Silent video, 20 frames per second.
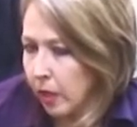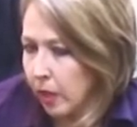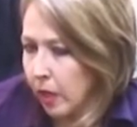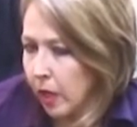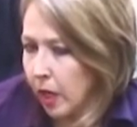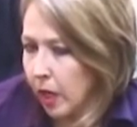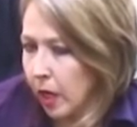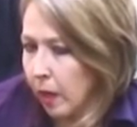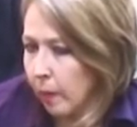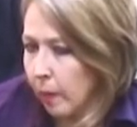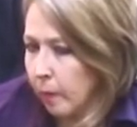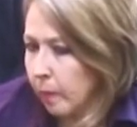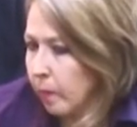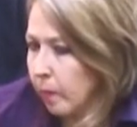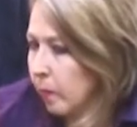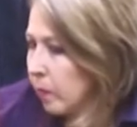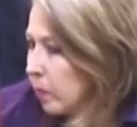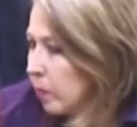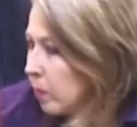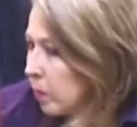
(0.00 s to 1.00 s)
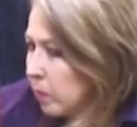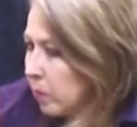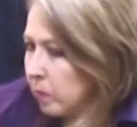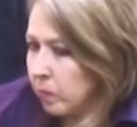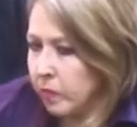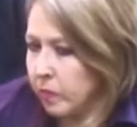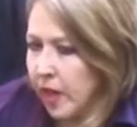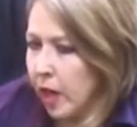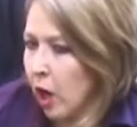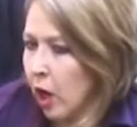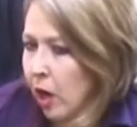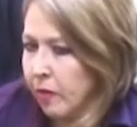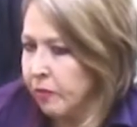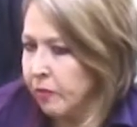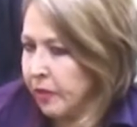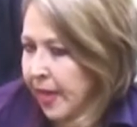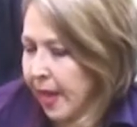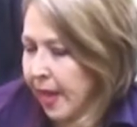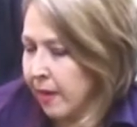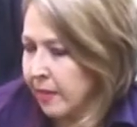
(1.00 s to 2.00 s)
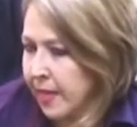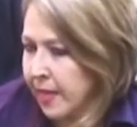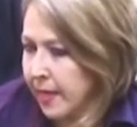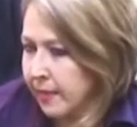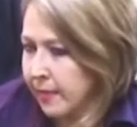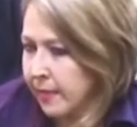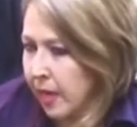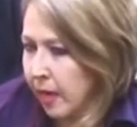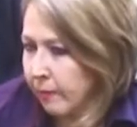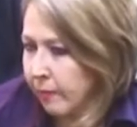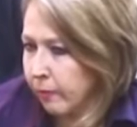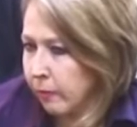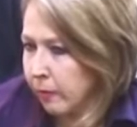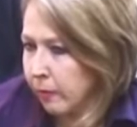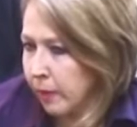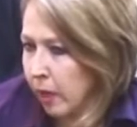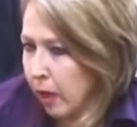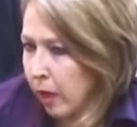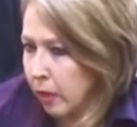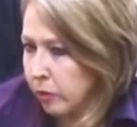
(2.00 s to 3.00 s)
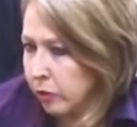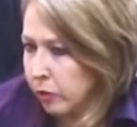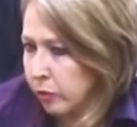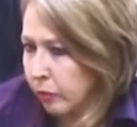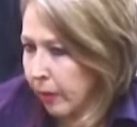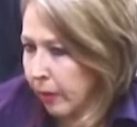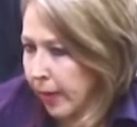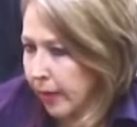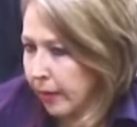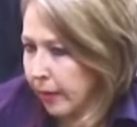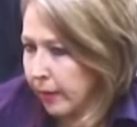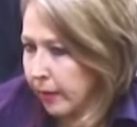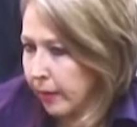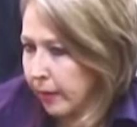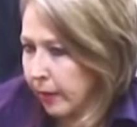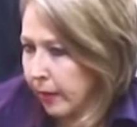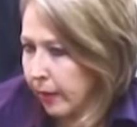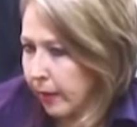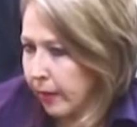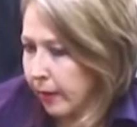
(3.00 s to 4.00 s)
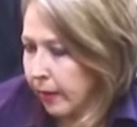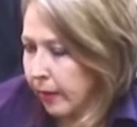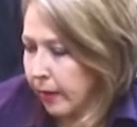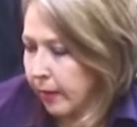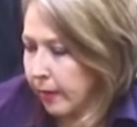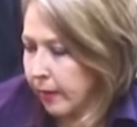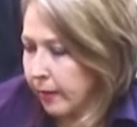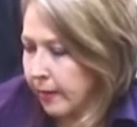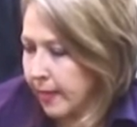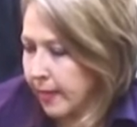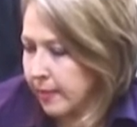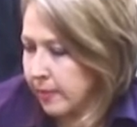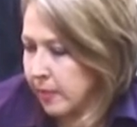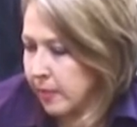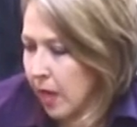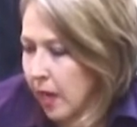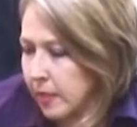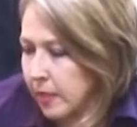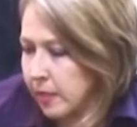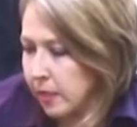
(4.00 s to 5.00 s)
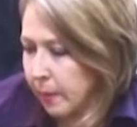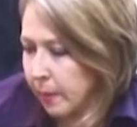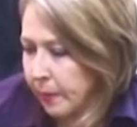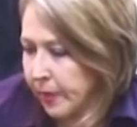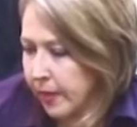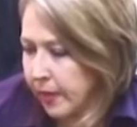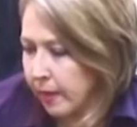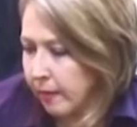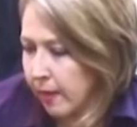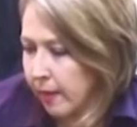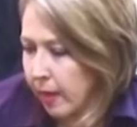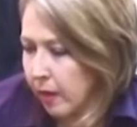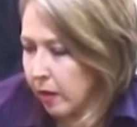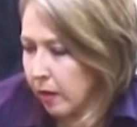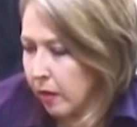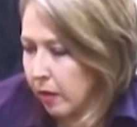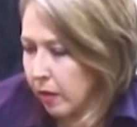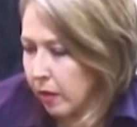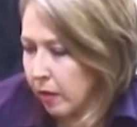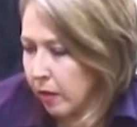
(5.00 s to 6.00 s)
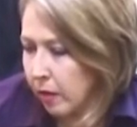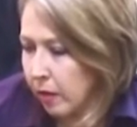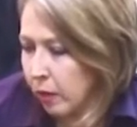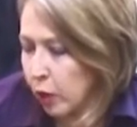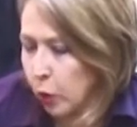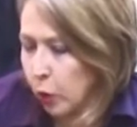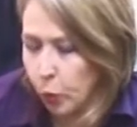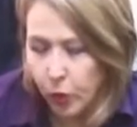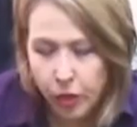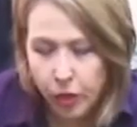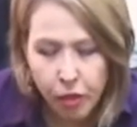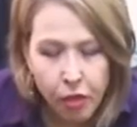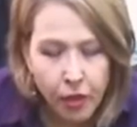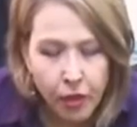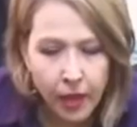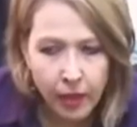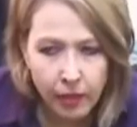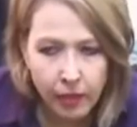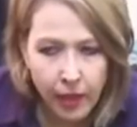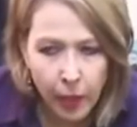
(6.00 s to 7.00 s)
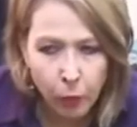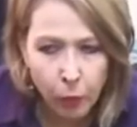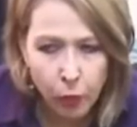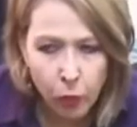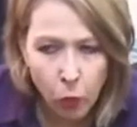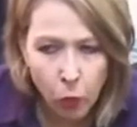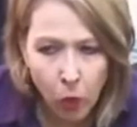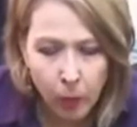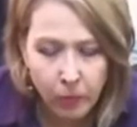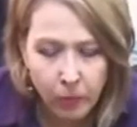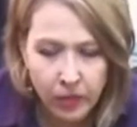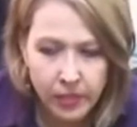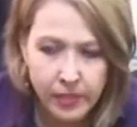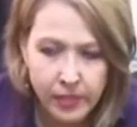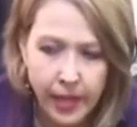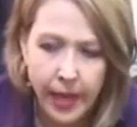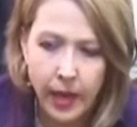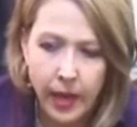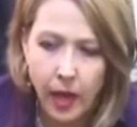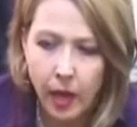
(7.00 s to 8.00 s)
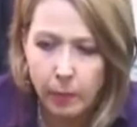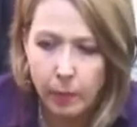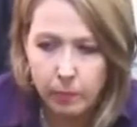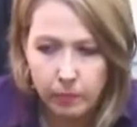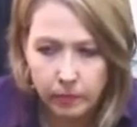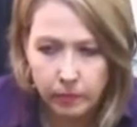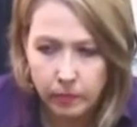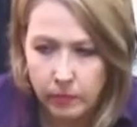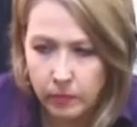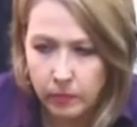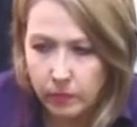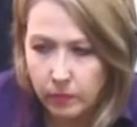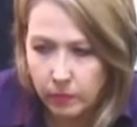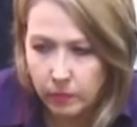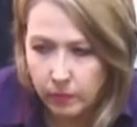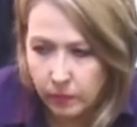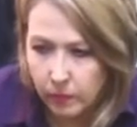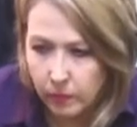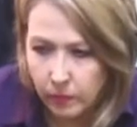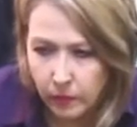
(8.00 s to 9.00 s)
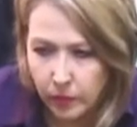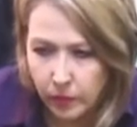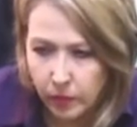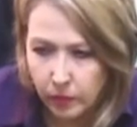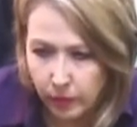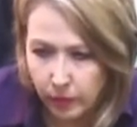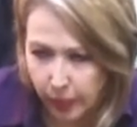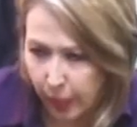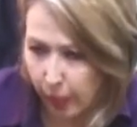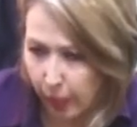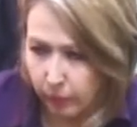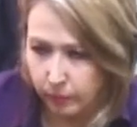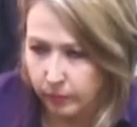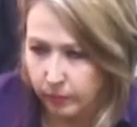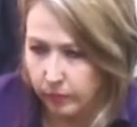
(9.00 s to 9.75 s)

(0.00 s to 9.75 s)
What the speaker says: that Harford County has ever incarcerated, that's not something that you would think they would normally say, oh, you know.